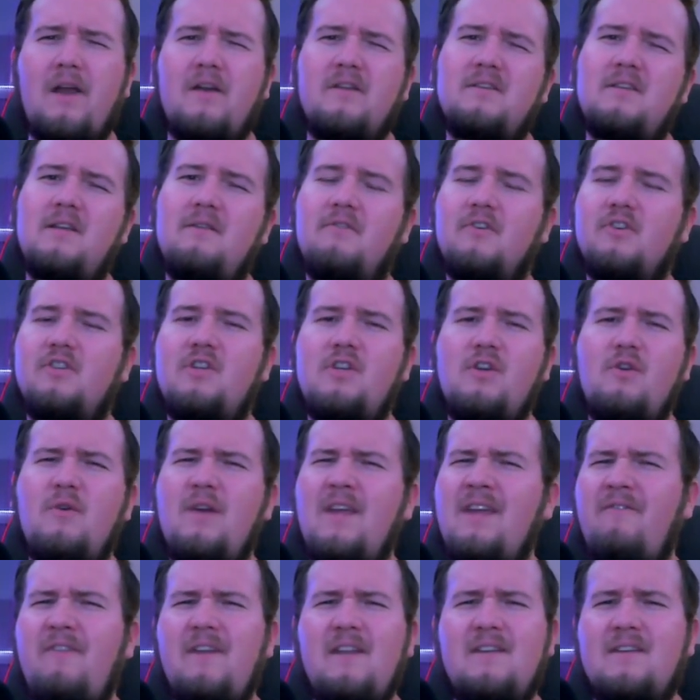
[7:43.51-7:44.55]
receiver 2
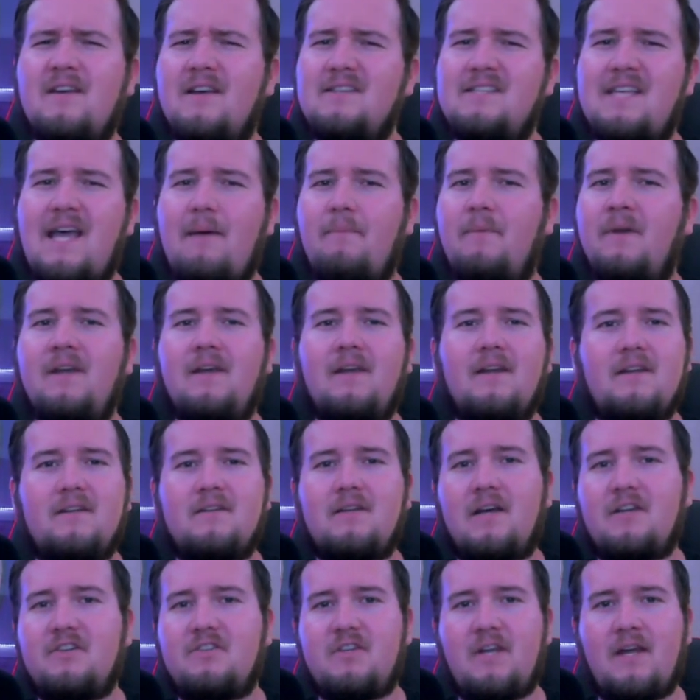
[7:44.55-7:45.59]
if he does happen to get a
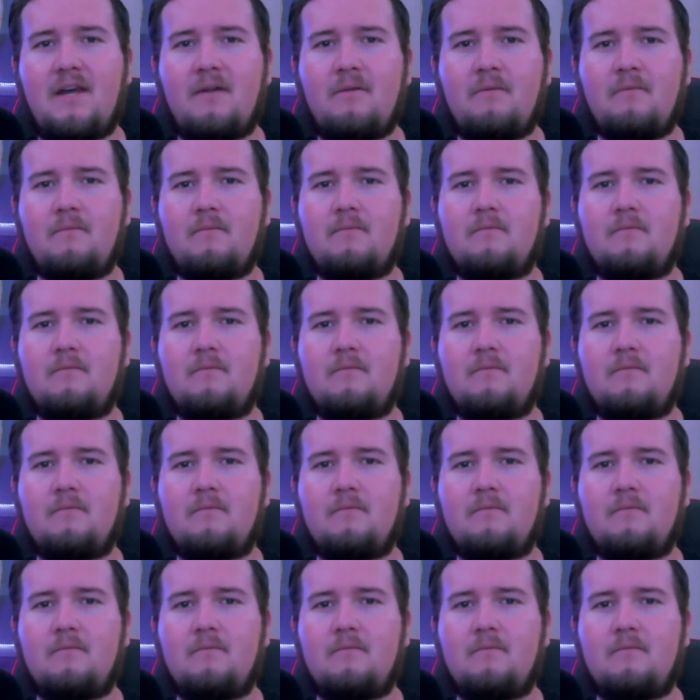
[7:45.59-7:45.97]
touchdown.